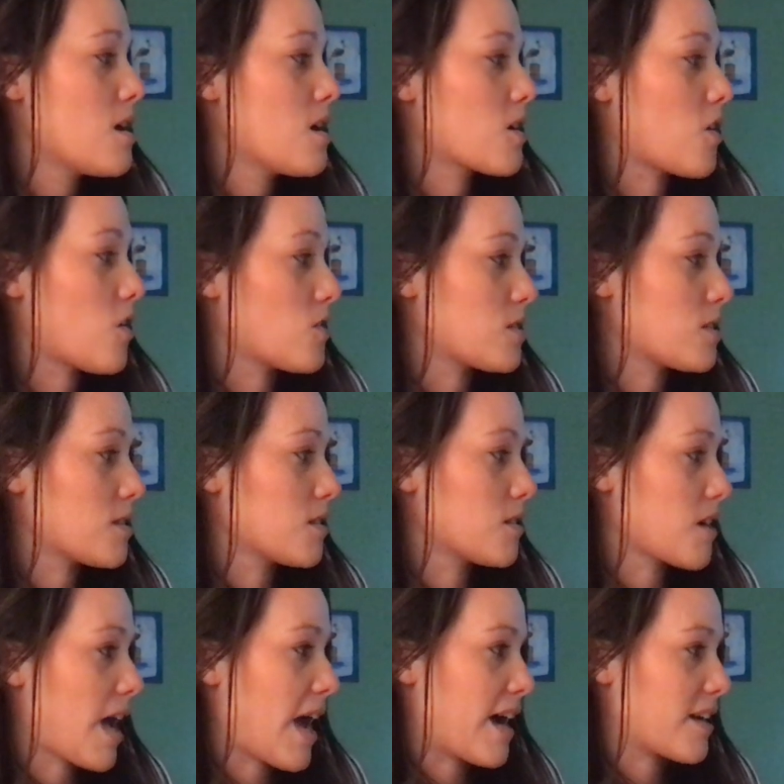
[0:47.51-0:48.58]
calls the little
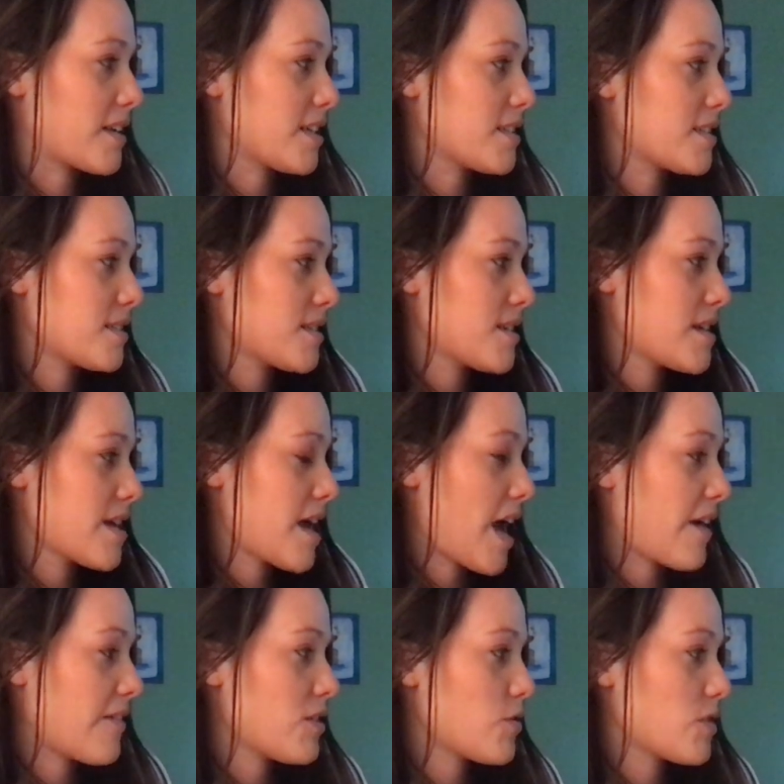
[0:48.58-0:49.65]
cactus.
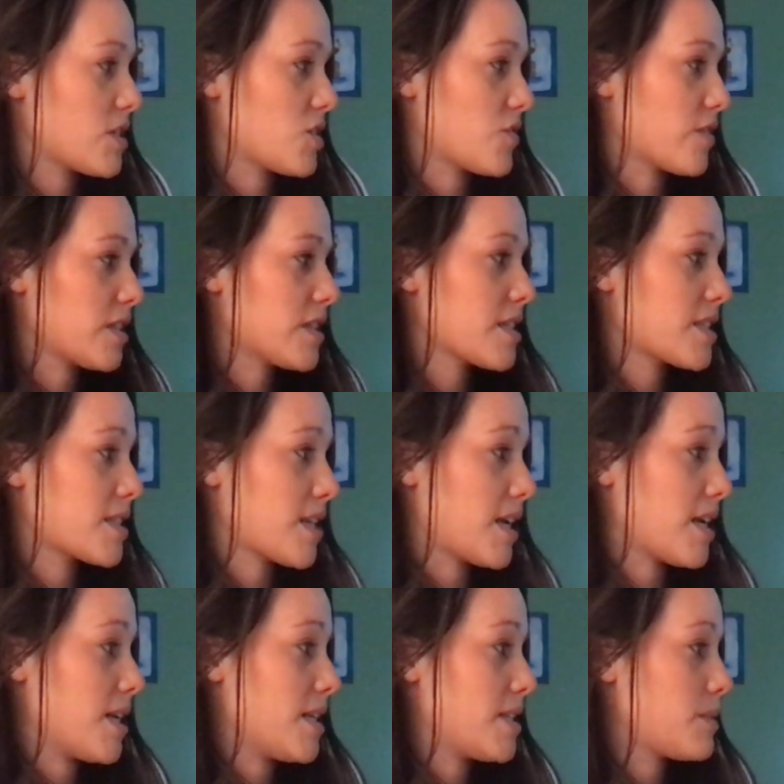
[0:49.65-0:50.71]
Everyone is really
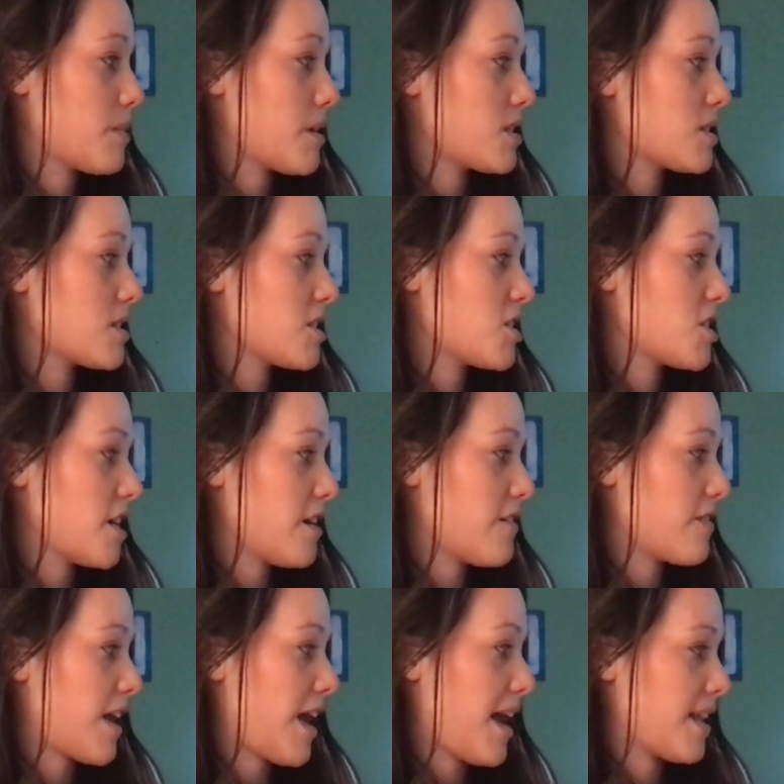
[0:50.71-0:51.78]
excited, especially Sheriff
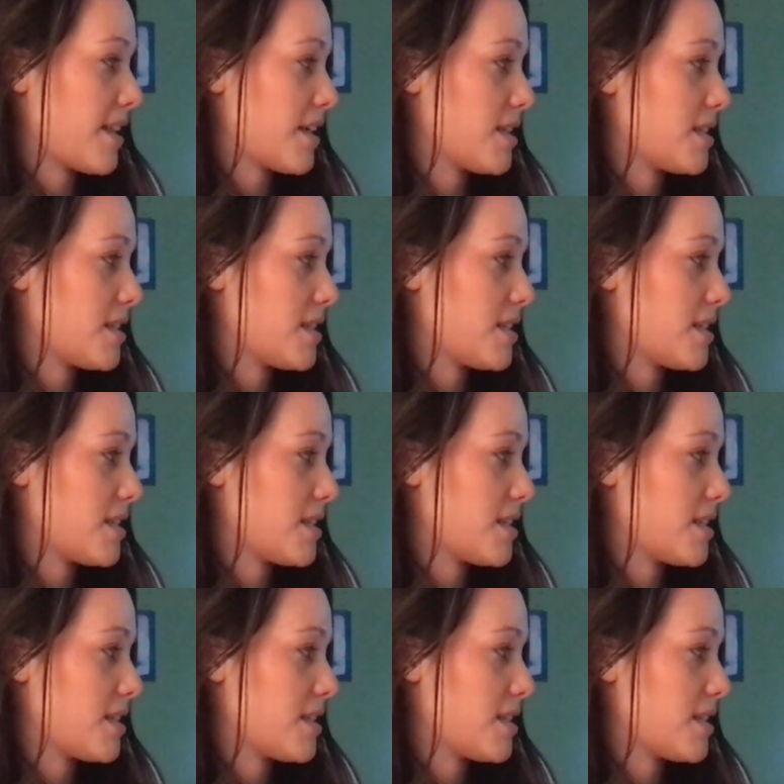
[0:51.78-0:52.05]
Callie.